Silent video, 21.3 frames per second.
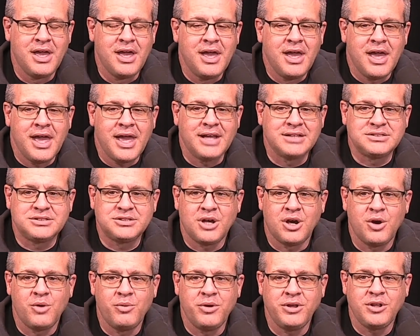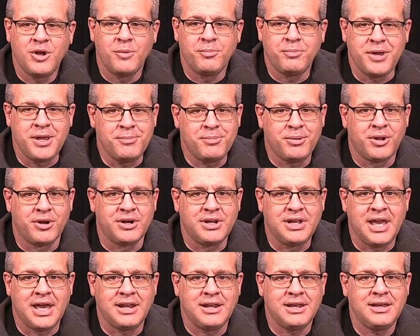And so we know people are
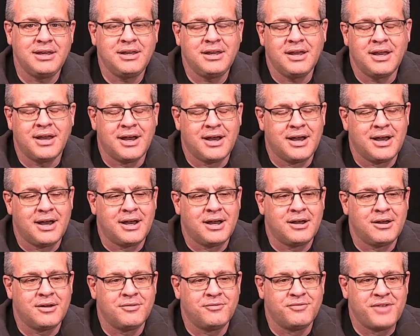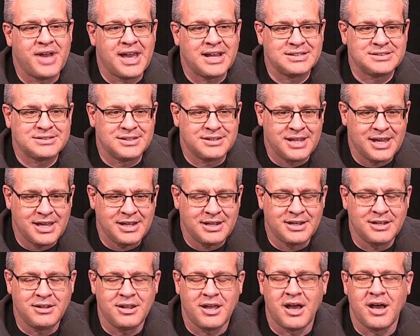getting
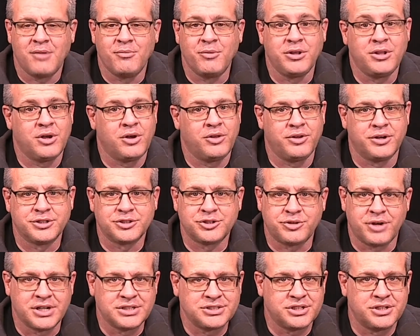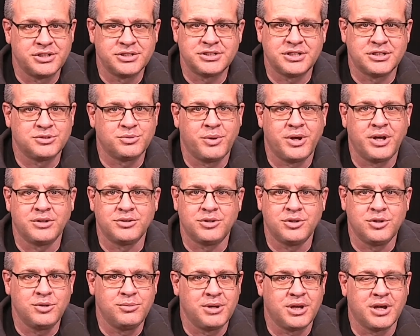vaccinated. We know there's stressors as well
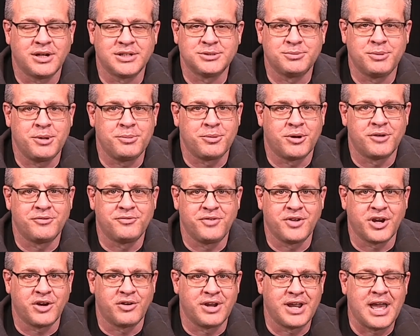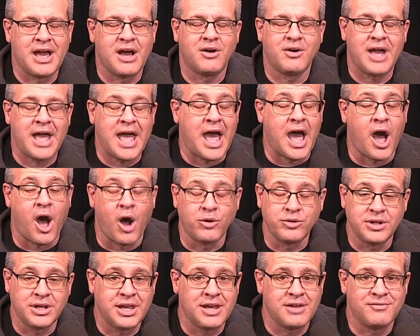too, because people are figuring out how
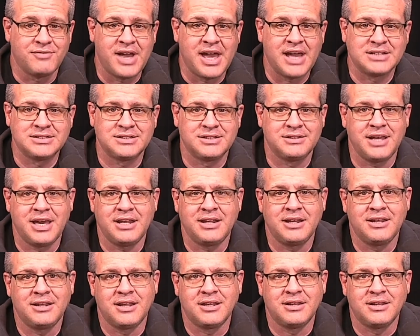to get vaccinated,